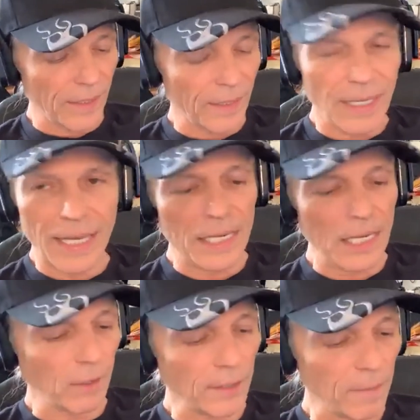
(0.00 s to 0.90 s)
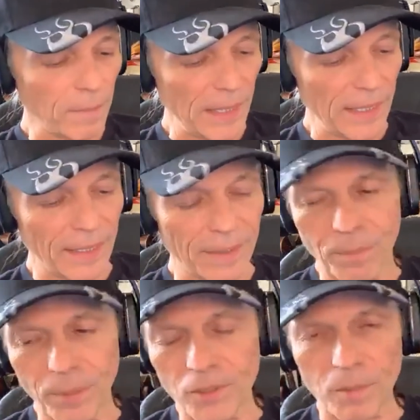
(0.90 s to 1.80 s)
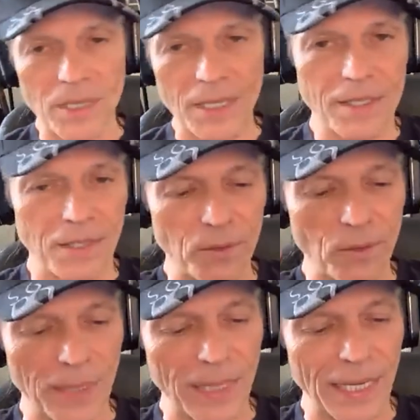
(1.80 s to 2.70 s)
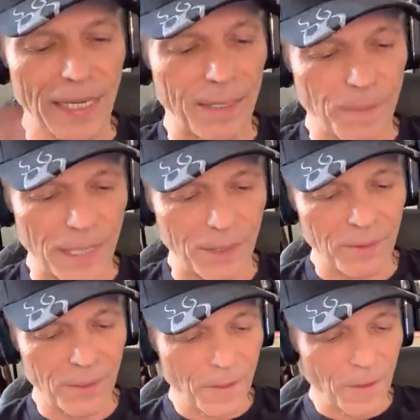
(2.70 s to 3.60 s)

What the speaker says: had yelled at me and put some sense into my head about